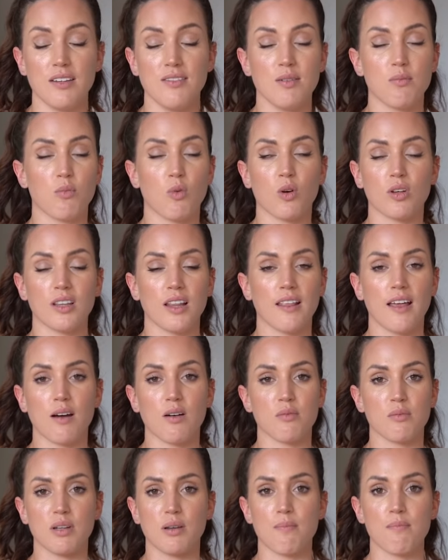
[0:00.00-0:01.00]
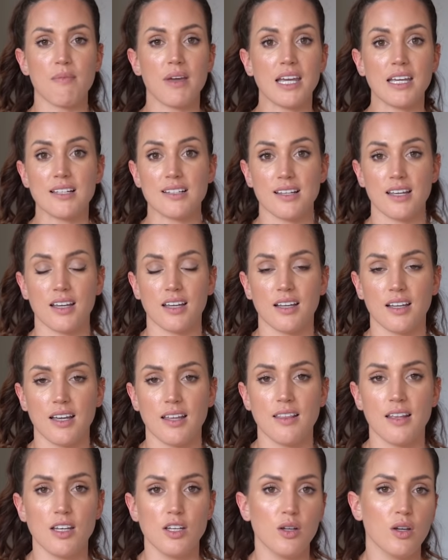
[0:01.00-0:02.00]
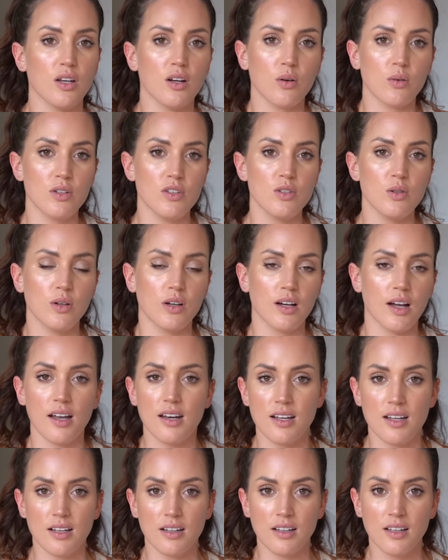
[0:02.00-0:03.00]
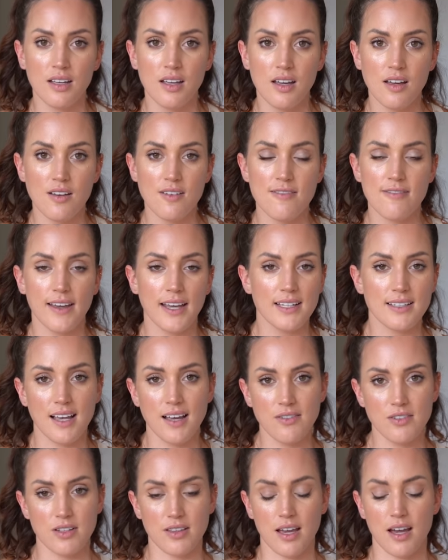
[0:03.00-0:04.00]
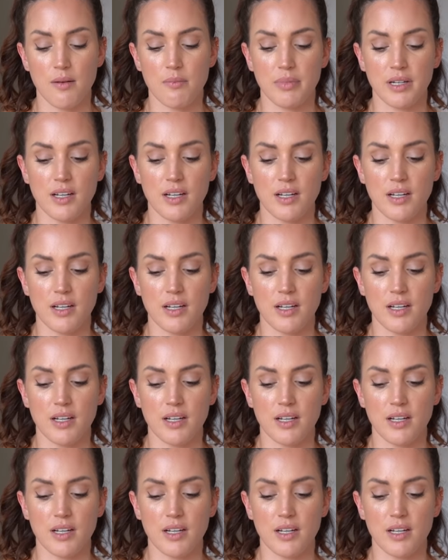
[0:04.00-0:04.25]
Even more than that would be amazing. And then you can always do a cutting phase after that.